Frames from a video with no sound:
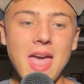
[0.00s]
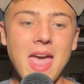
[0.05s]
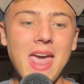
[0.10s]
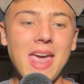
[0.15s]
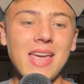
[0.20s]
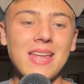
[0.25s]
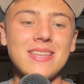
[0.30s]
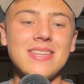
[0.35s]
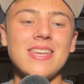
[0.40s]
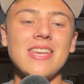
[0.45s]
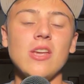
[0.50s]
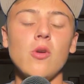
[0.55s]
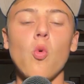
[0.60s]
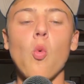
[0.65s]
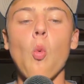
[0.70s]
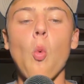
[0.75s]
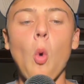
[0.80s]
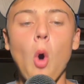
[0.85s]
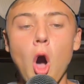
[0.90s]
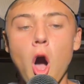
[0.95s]
and he
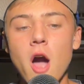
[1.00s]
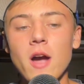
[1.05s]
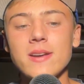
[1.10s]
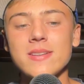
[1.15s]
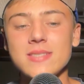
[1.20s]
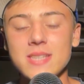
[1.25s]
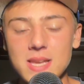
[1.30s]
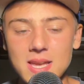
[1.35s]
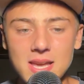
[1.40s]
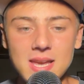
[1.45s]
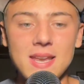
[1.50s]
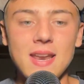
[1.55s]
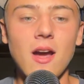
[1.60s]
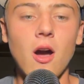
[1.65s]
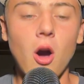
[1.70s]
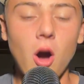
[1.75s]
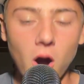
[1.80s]
walks it